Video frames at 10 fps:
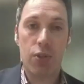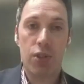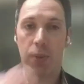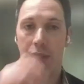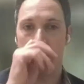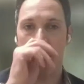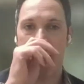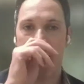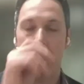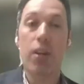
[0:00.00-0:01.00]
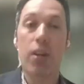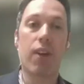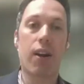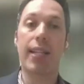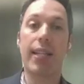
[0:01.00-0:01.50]
So we derive part
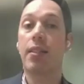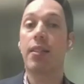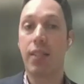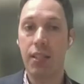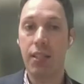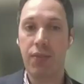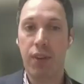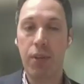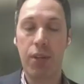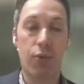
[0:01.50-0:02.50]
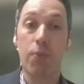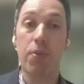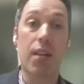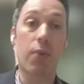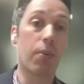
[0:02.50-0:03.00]
of our identities from the
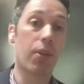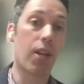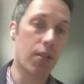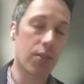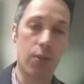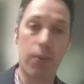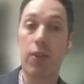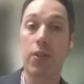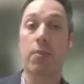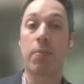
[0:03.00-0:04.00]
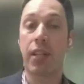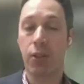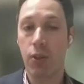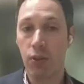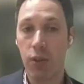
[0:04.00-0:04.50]
groups that we belong to, whether it's a
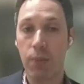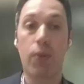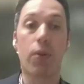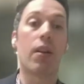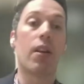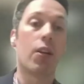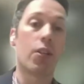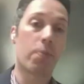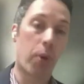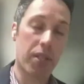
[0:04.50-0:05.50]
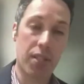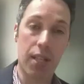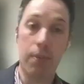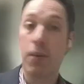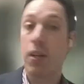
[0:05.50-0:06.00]
political group or yeah. a sports
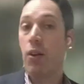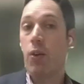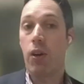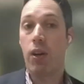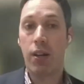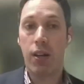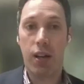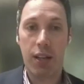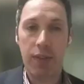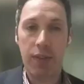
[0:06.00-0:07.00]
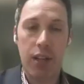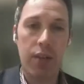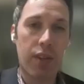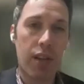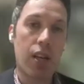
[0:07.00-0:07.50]
team or uh, even
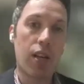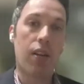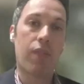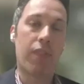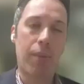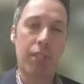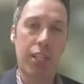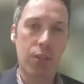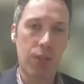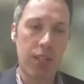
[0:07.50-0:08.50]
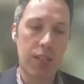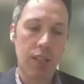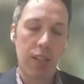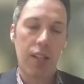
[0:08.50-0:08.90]
even a, a family unit.